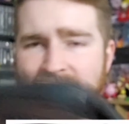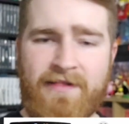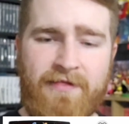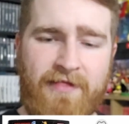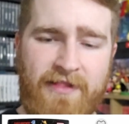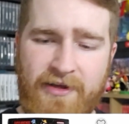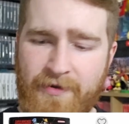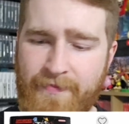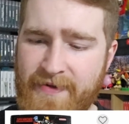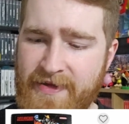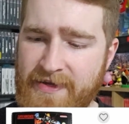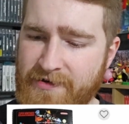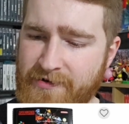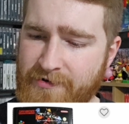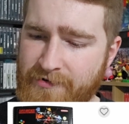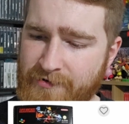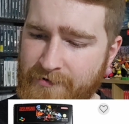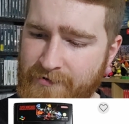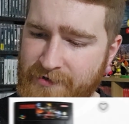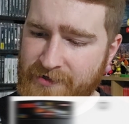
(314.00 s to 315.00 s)
a little bit of
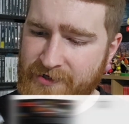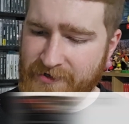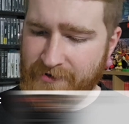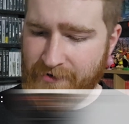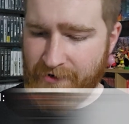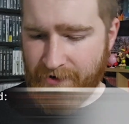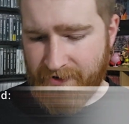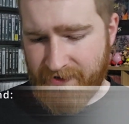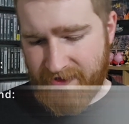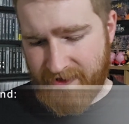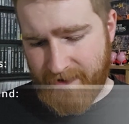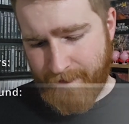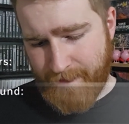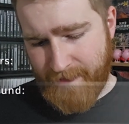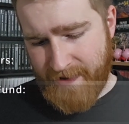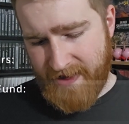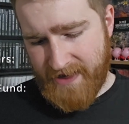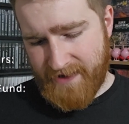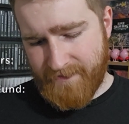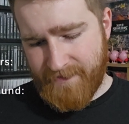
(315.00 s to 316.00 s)
corrosion on the
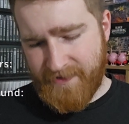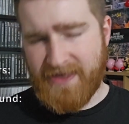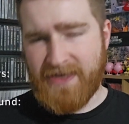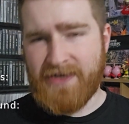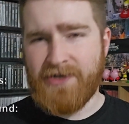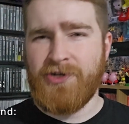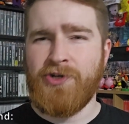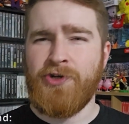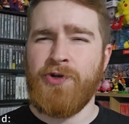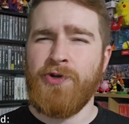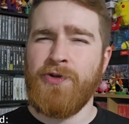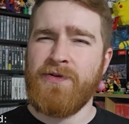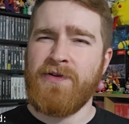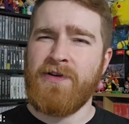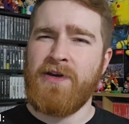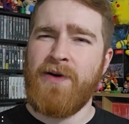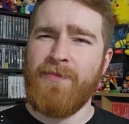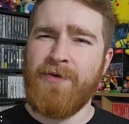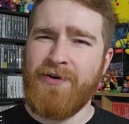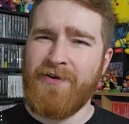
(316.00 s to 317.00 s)
pin, but that should
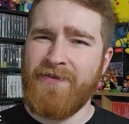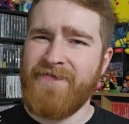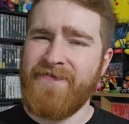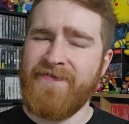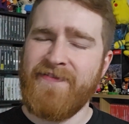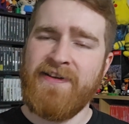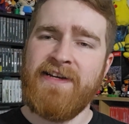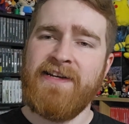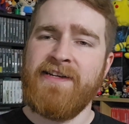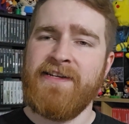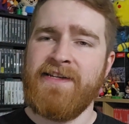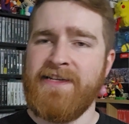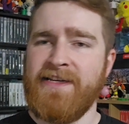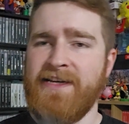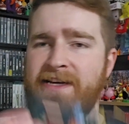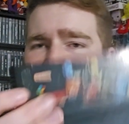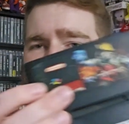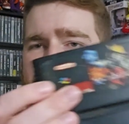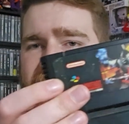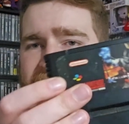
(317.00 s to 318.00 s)
come off.
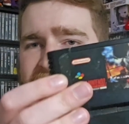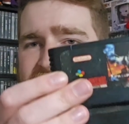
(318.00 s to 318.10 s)
I've